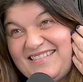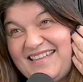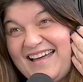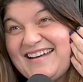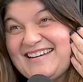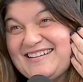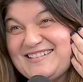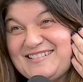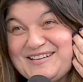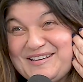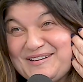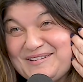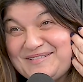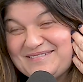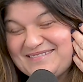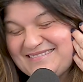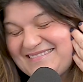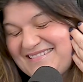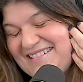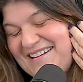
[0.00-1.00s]
That is
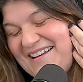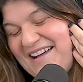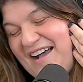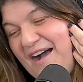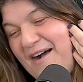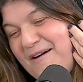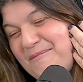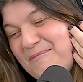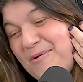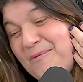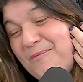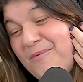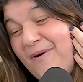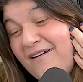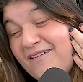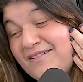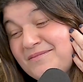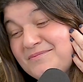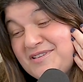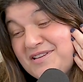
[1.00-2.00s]
you. Yes. Um,
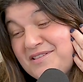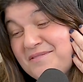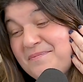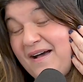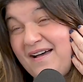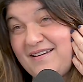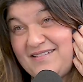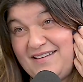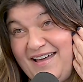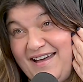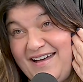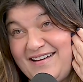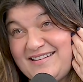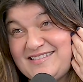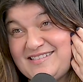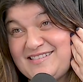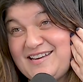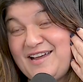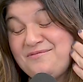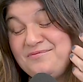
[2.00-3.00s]
welcome to the
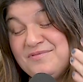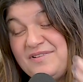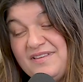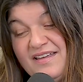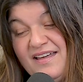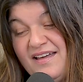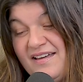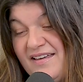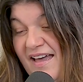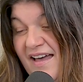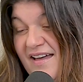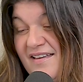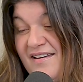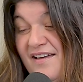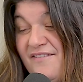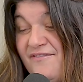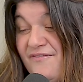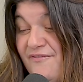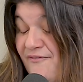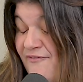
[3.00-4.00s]
podcast. I really, again,
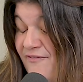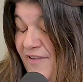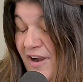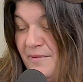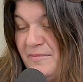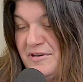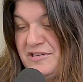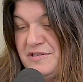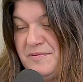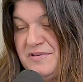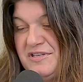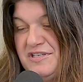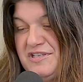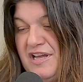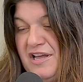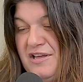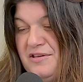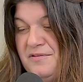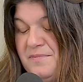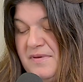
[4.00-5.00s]
I very much
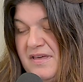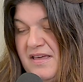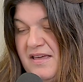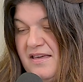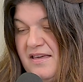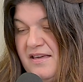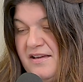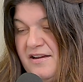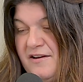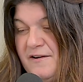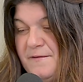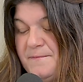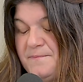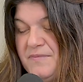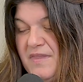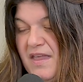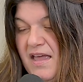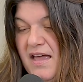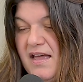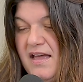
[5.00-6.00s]
appreciate you being here.
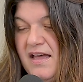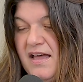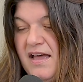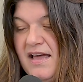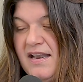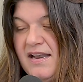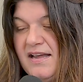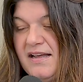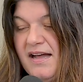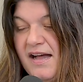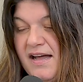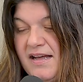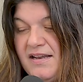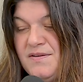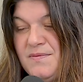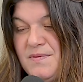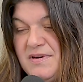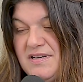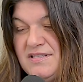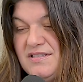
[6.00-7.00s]
And I kind
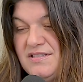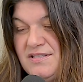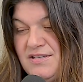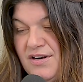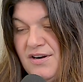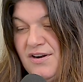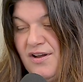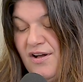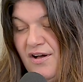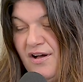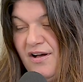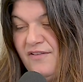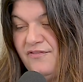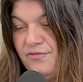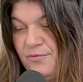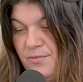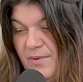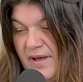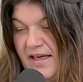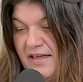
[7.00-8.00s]
of want to start off
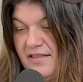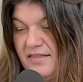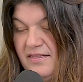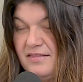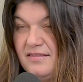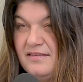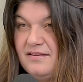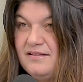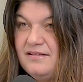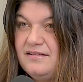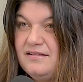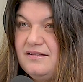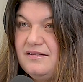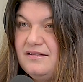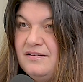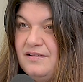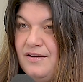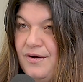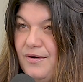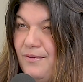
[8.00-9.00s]
with
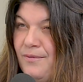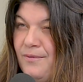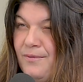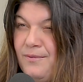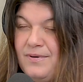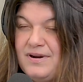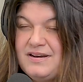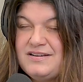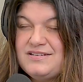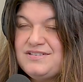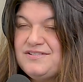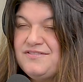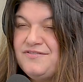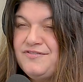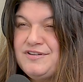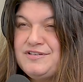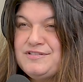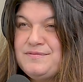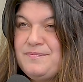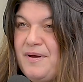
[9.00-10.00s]
what is your
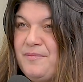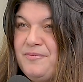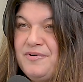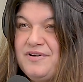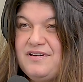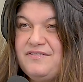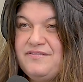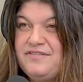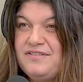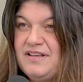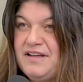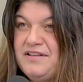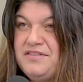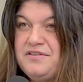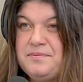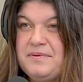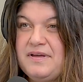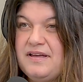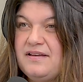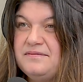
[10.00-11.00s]
first memory of
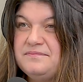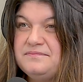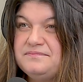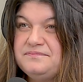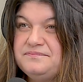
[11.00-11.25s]
philanthropy?